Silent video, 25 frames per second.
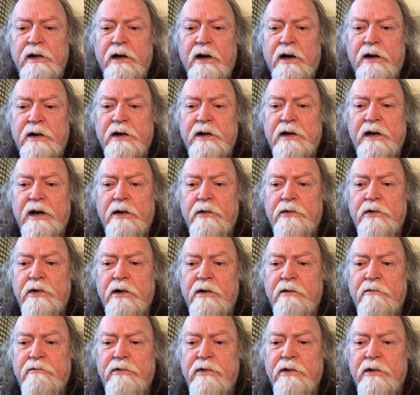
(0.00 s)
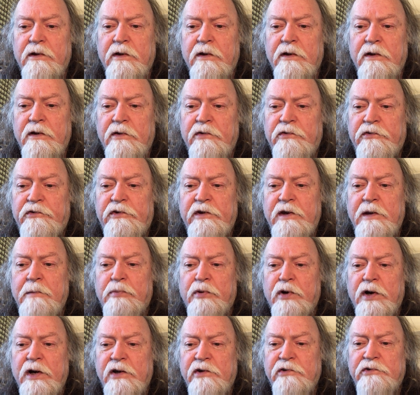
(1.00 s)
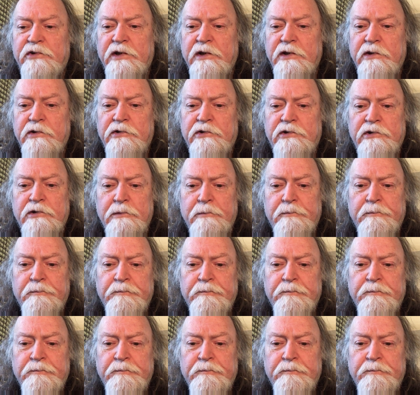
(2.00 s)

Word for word: on account of the sea breezes.